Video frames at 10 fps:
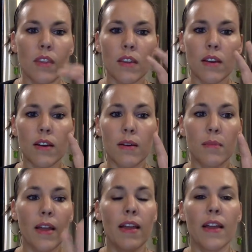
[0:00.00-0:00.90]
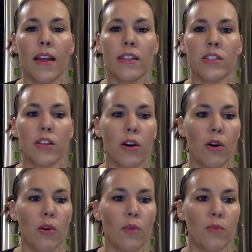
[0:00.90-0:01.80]
And
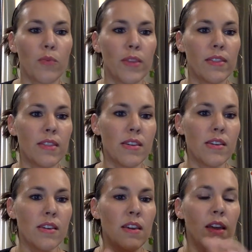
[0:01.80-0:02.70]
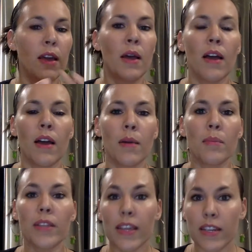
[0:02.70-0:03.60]
so with the
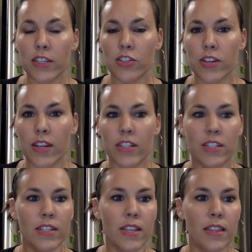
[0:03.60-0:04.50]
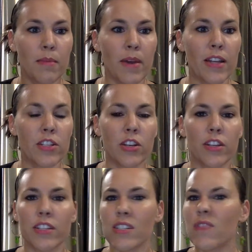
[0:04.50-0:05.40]
planning strategies and the batch
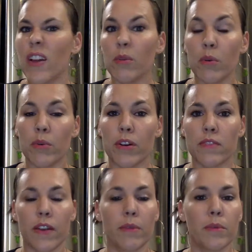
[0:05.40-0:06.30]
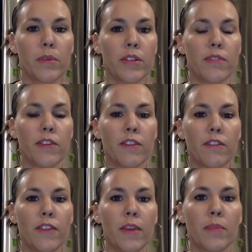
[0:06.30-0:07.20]
cooking, just find what works. Find what works for your
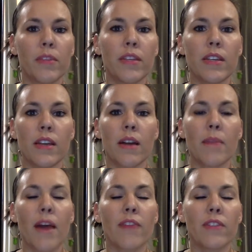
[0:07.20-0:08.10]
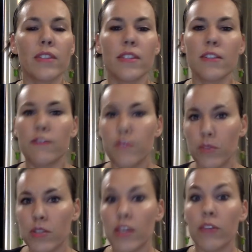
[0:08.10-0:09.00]
family. Have a list of
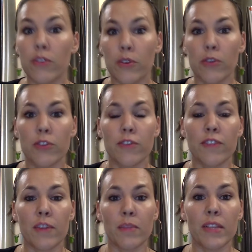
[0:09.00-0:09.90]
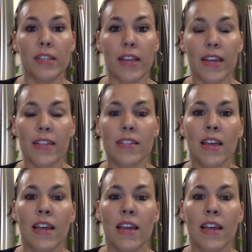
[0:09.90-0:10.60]
foods that you know your family likes